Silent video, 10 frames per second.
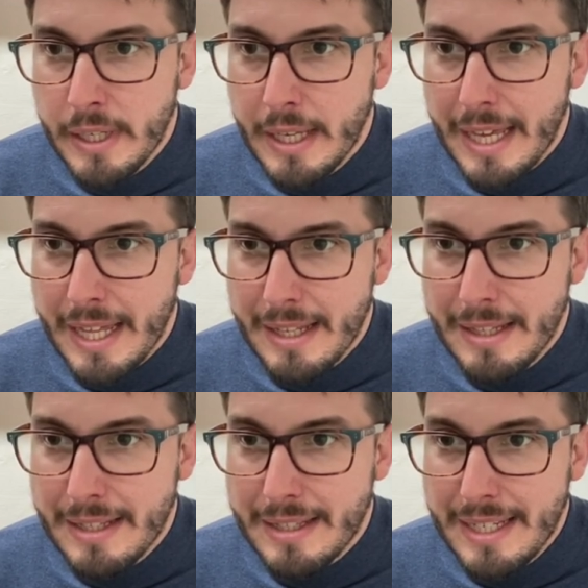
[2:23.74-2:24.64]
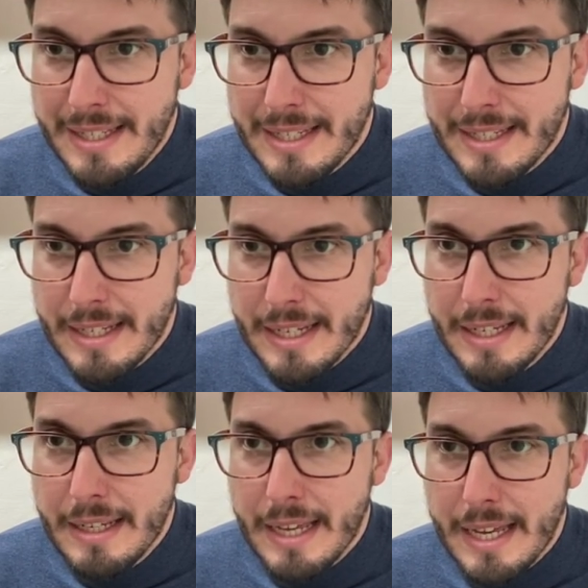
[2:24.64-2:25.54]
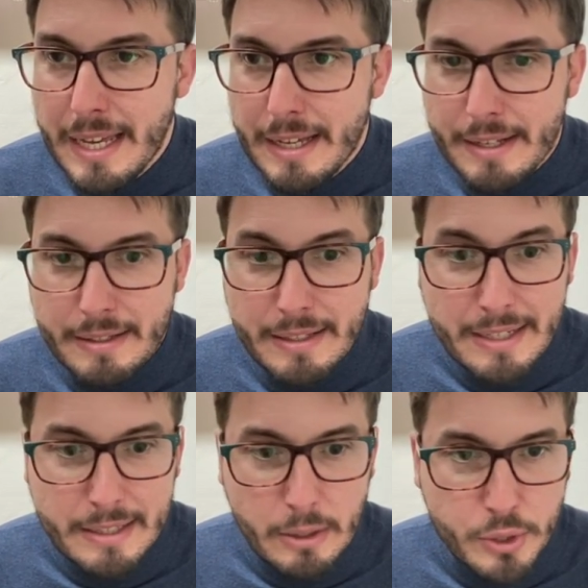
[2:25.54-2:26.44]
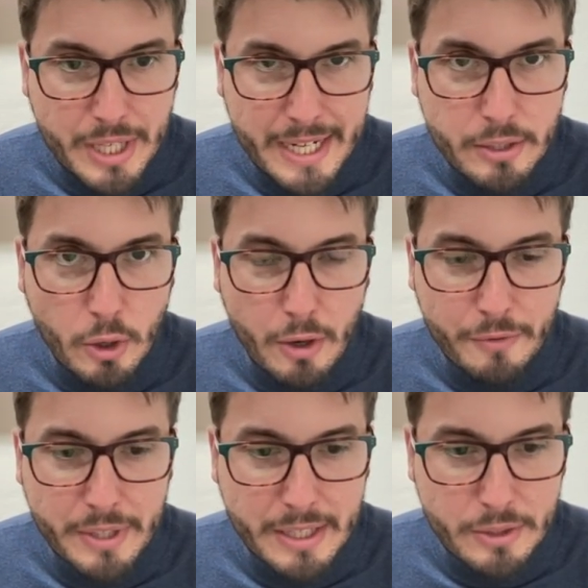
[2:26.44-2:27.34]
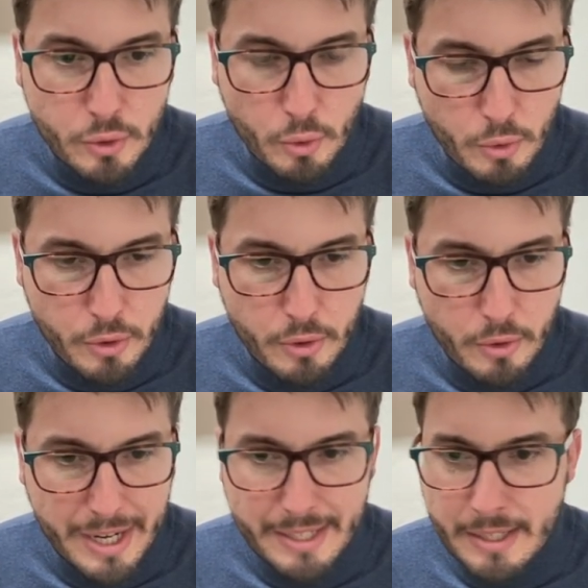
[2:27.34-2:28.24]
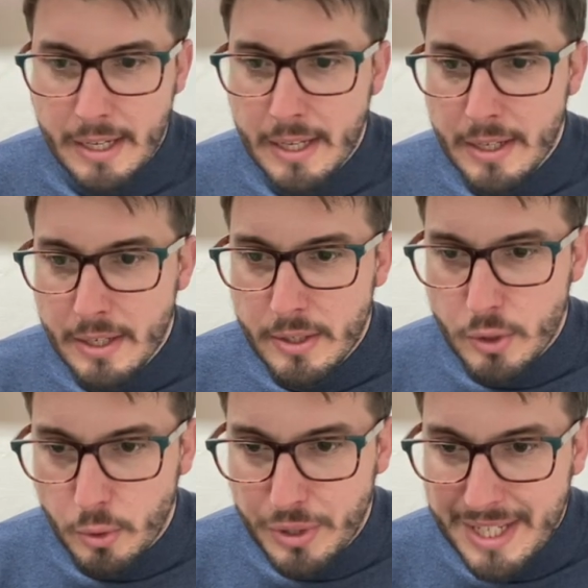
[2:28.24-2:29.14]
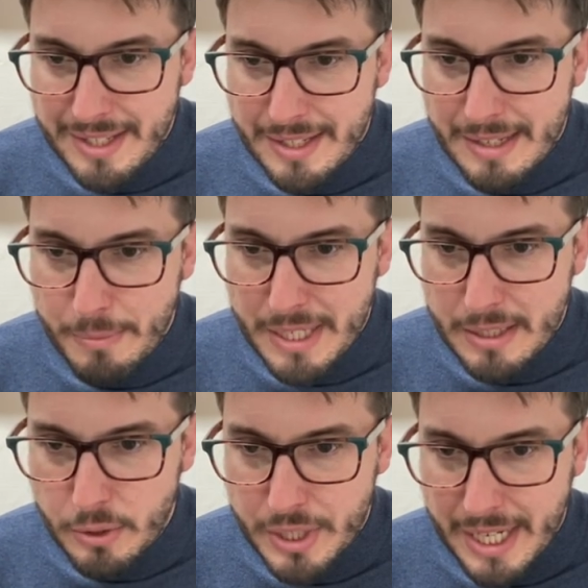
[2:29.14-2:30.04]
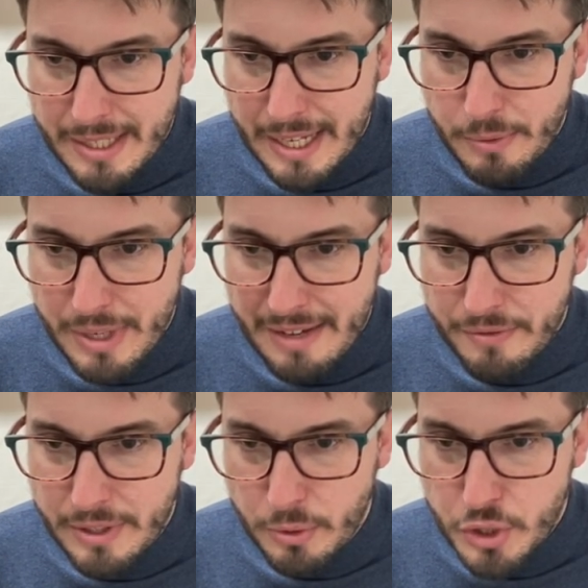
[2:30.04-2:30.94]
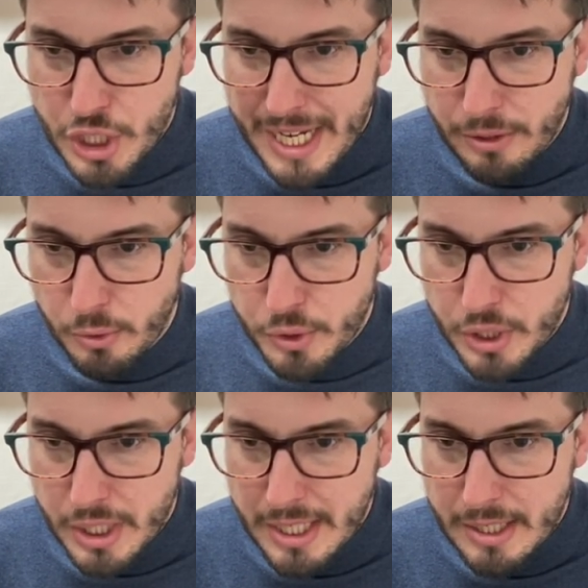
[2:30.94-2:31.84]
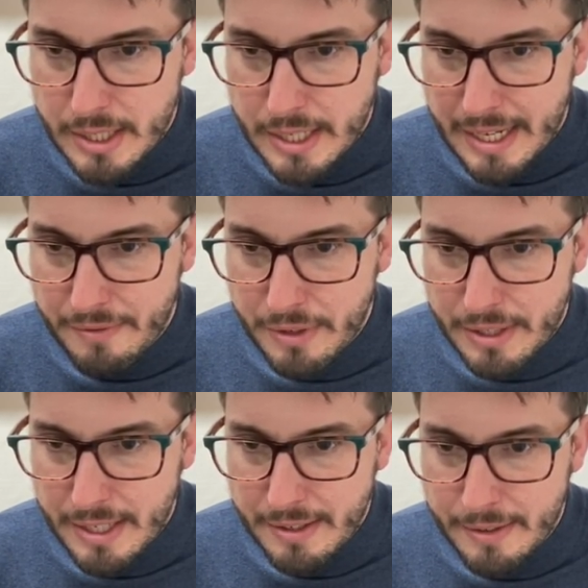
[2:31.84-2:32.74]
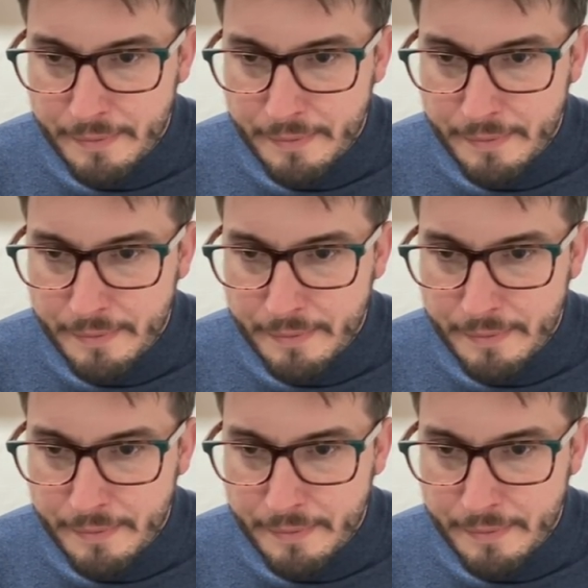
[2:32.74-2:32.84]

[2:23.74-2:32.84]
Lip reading: And this is the distal side of the tooth, right? So this is the mesial side, and we have those shadows here and everything.